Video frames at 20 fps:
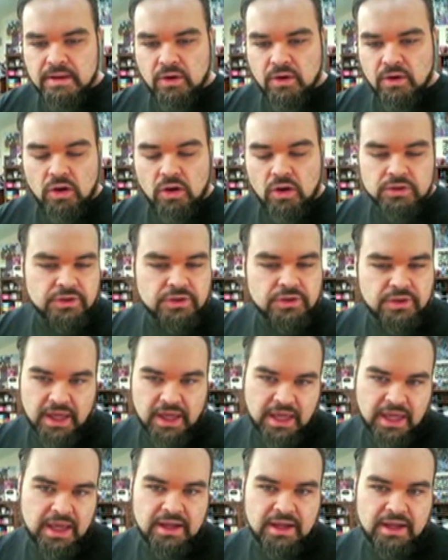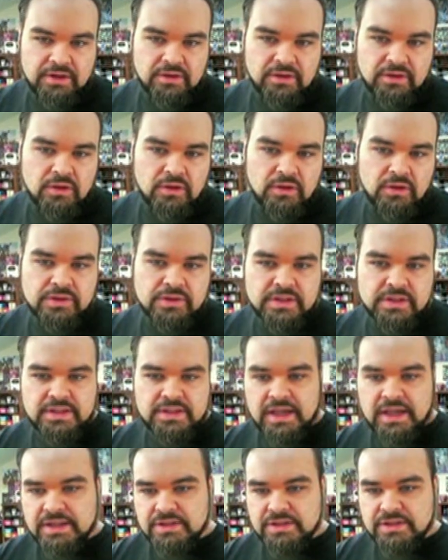alter the hand or alter the
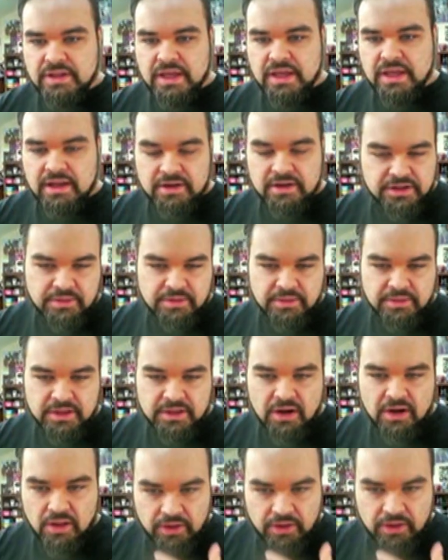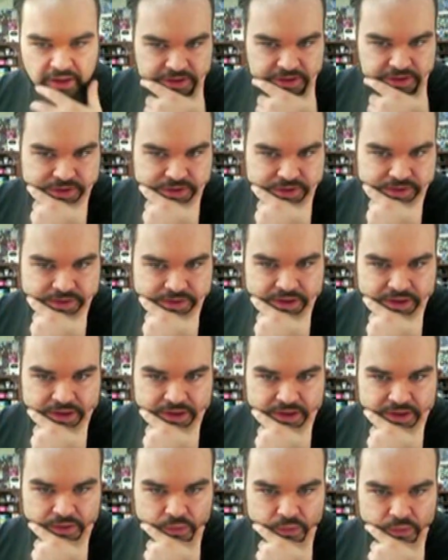size of the head or something, all that's
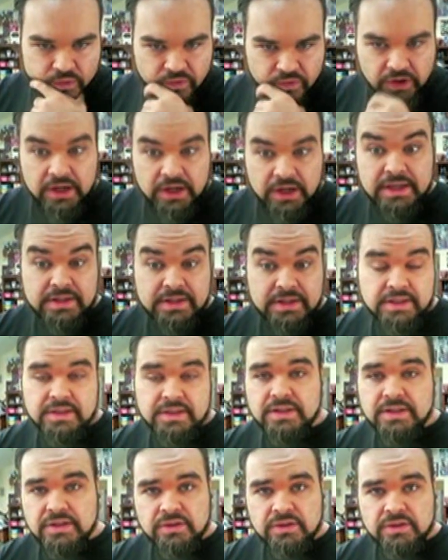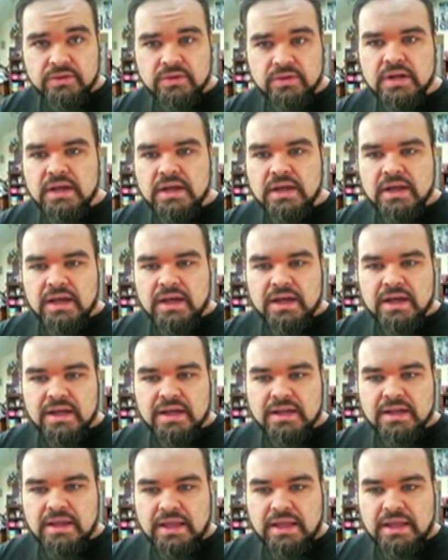very easy to do.
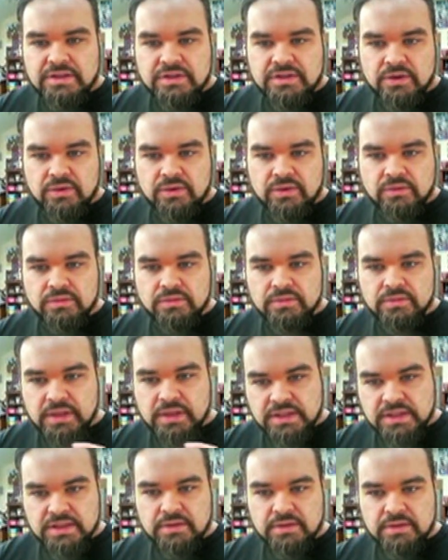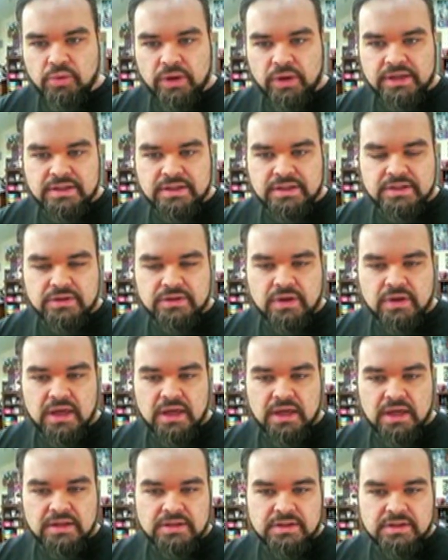And so this is the point to
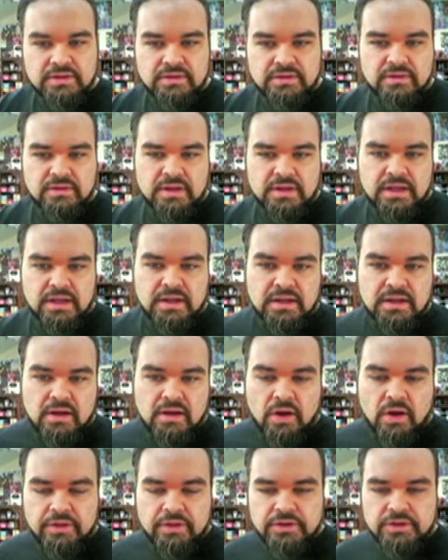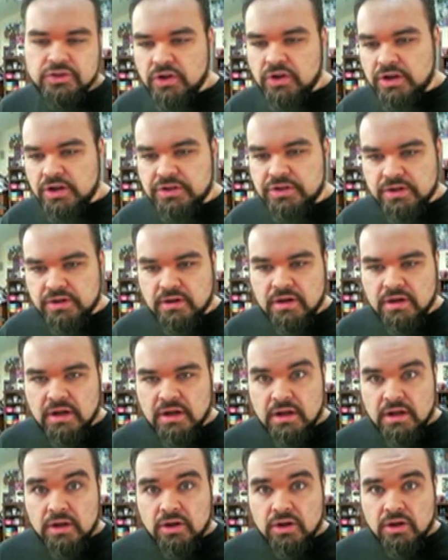get all the structure
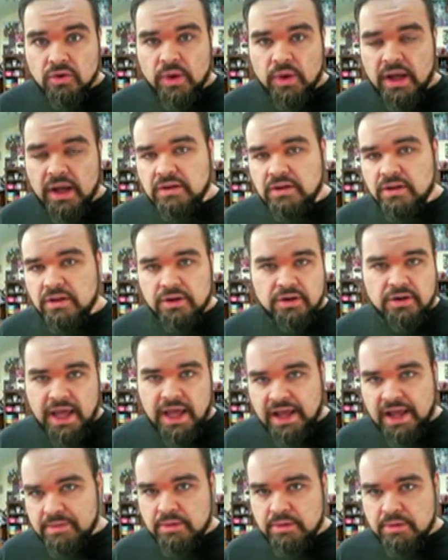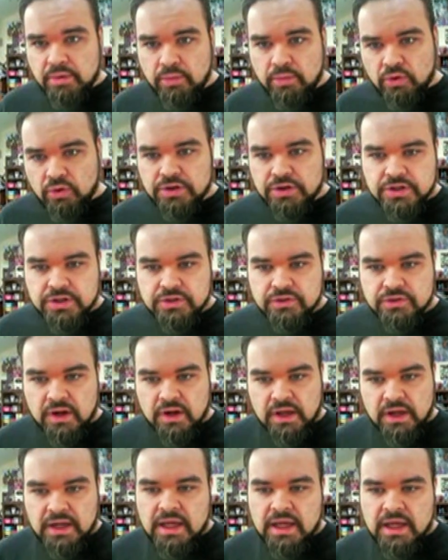correct, all your anatomy and proportions
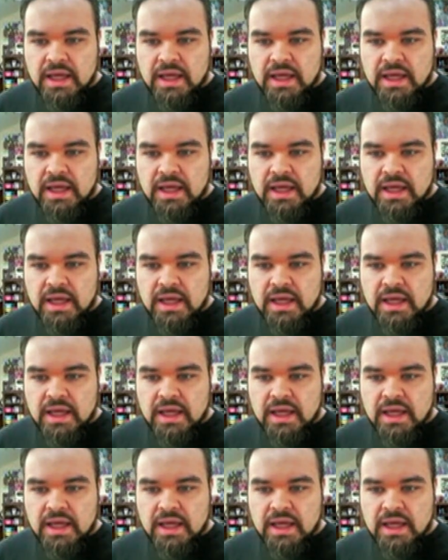right,